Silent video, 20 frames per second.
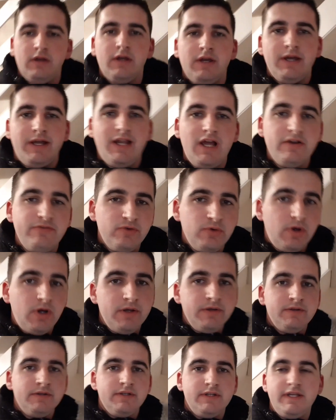Hello
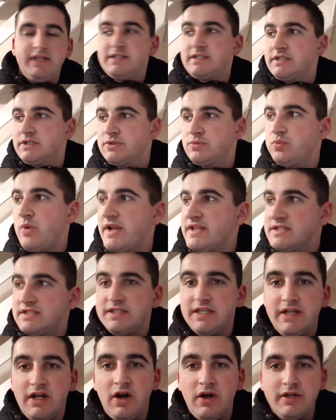everyone, it's
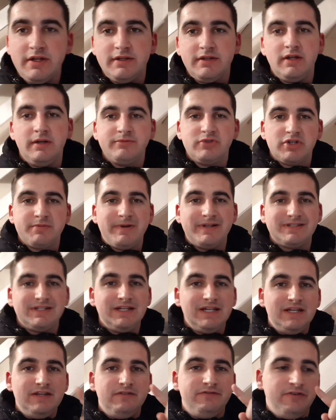Wednesday night. I'm just about to
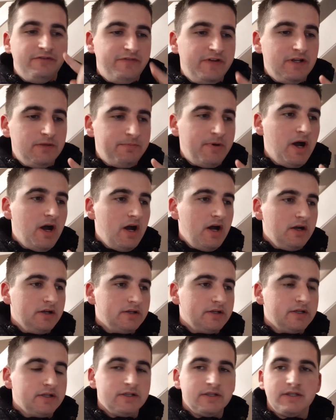leave for Villa
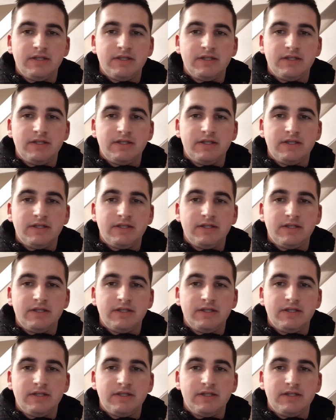Park.